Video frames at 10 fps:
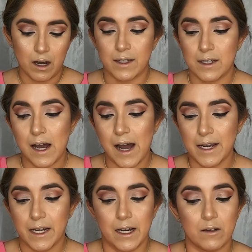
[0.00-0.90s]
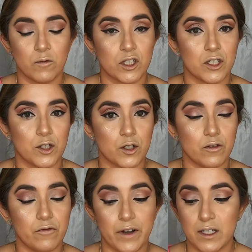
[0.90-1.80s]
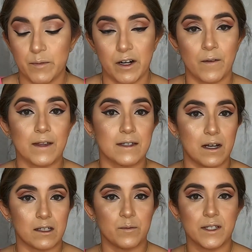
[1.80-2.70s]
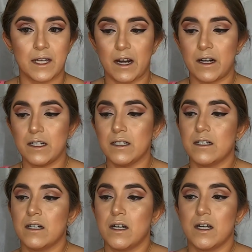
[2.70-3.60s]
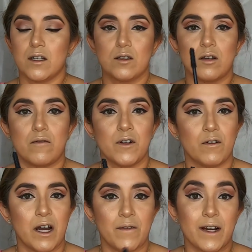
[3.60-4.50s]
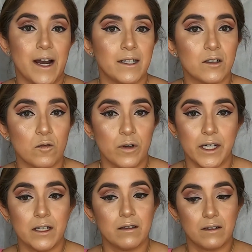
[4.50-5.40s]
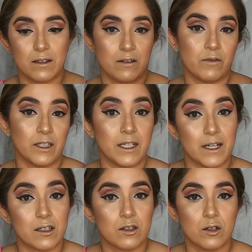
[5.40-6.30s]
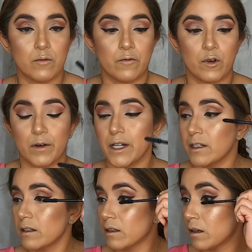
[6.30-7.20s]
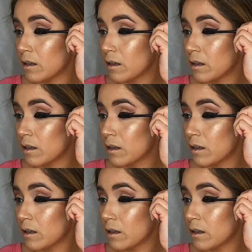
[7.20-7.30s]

that's high-end, which is Too Faced Better Than Sex Mascara. So if you don't have that kind of coin, this is a really nice dupe for it.